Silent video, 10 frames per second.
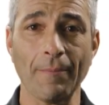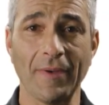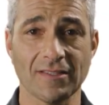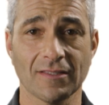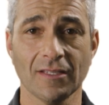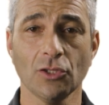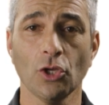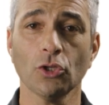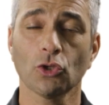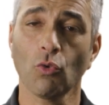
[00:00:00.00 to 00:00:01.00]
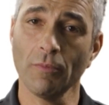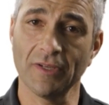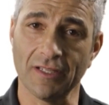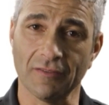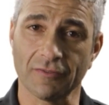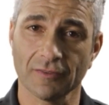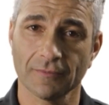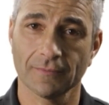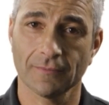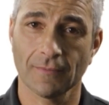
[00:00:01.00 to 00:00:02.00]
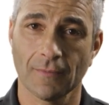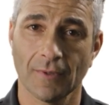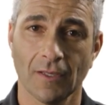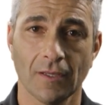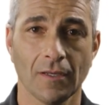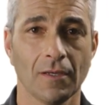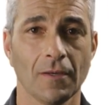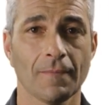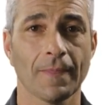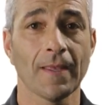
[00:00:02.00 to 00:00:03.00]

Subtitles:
has a capacity of 3,000 pounds,